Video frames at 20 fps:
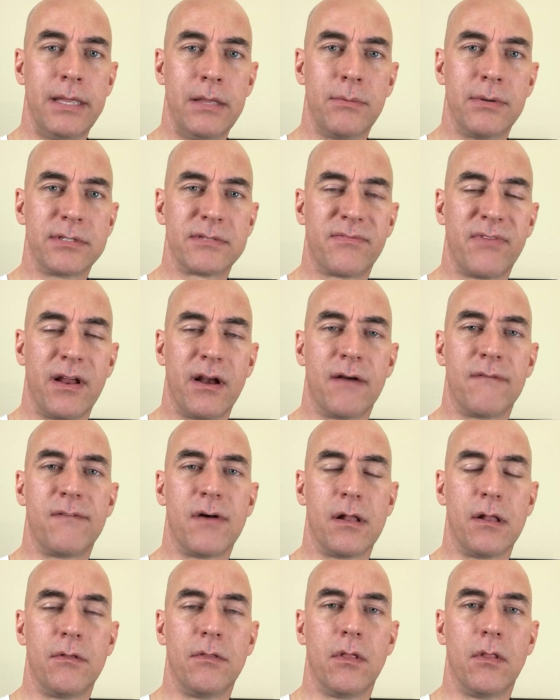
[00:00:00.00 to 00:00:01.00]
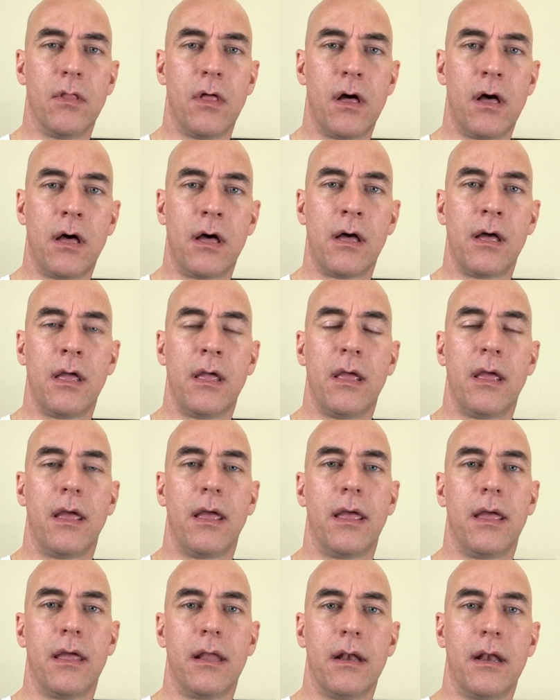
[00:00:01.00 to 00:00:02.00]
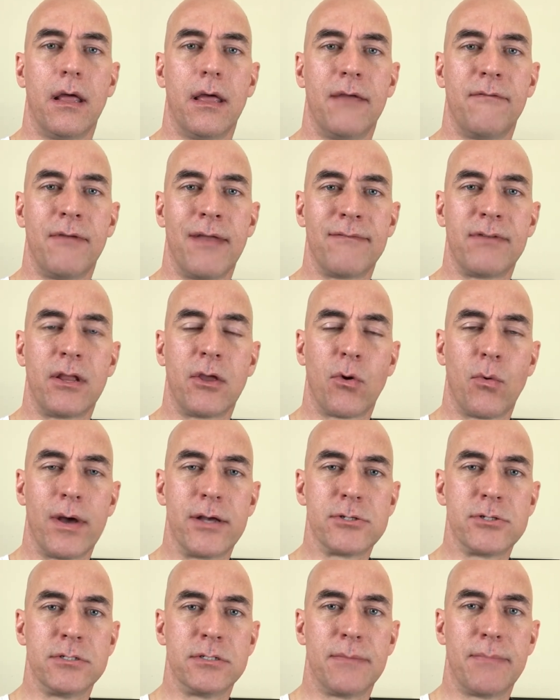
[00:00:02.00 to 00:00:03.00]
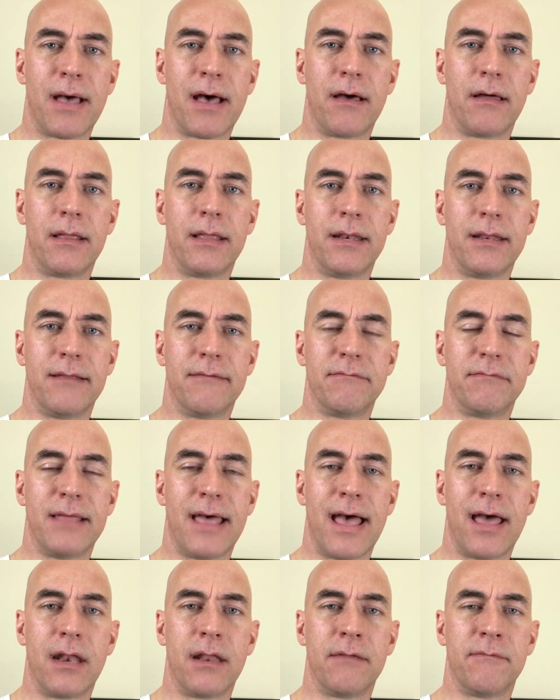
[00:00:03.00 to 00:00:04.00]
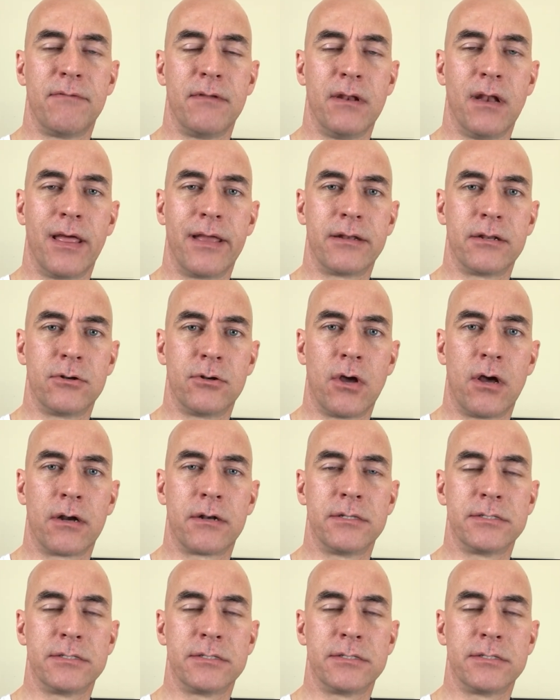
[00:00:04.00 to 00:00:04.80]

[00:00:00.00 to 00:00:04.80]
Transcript: Be what's fair, follow the law. And if you have any questions about any of that, if you'd like to